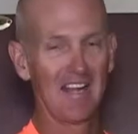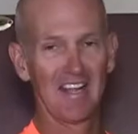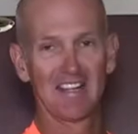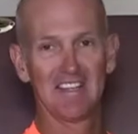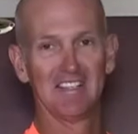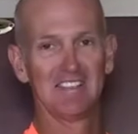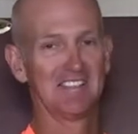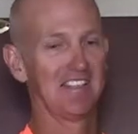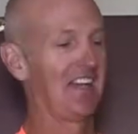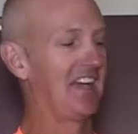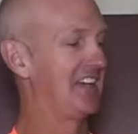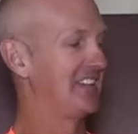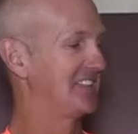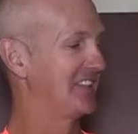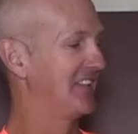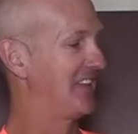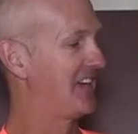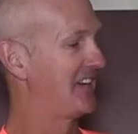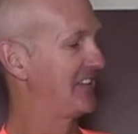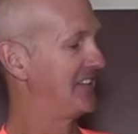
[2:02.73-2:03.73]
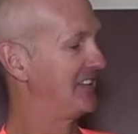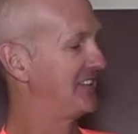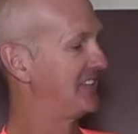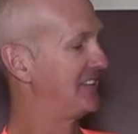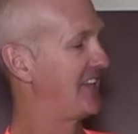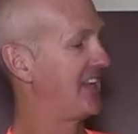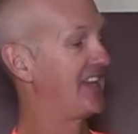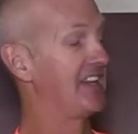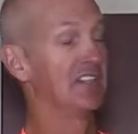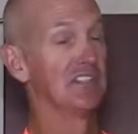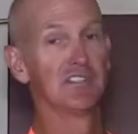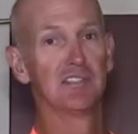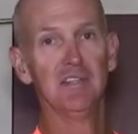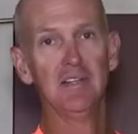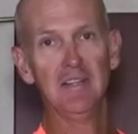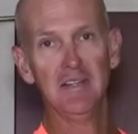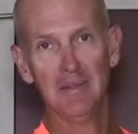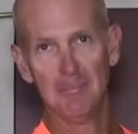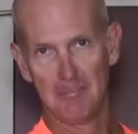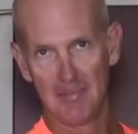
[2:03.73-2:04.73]
rackets, it has a lot of the sayings
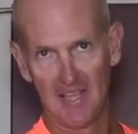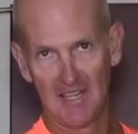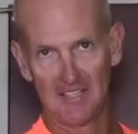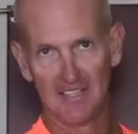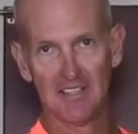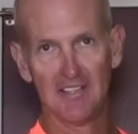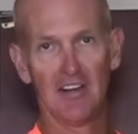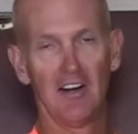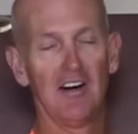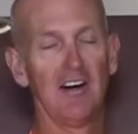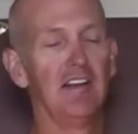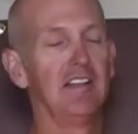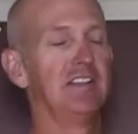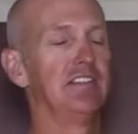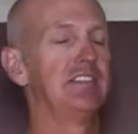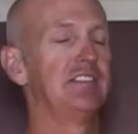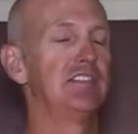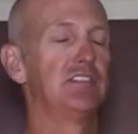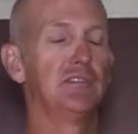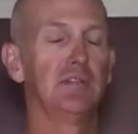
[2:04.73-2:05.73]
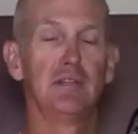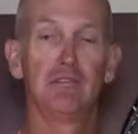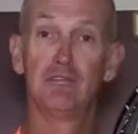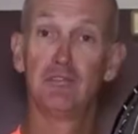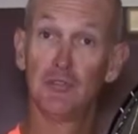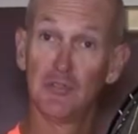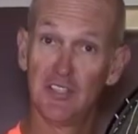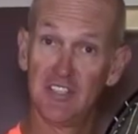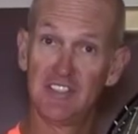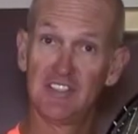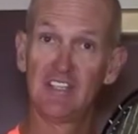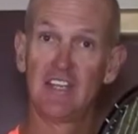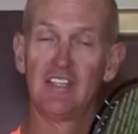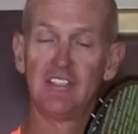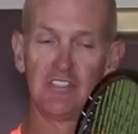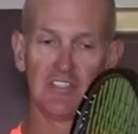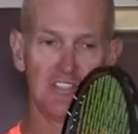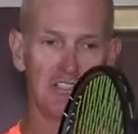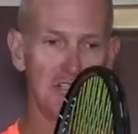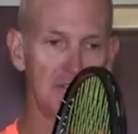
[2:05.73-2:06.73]
painted on to it: full
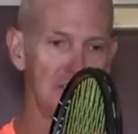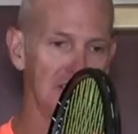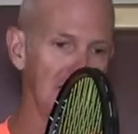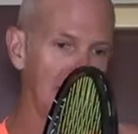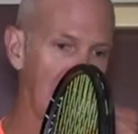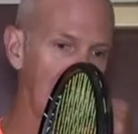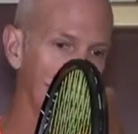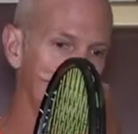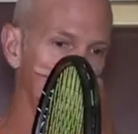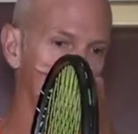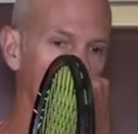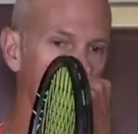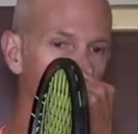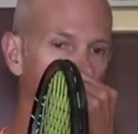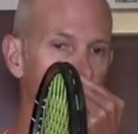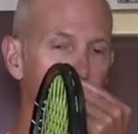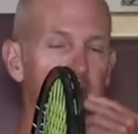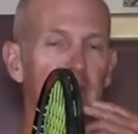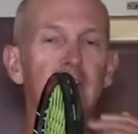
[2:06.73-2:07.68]
intention, no attachment.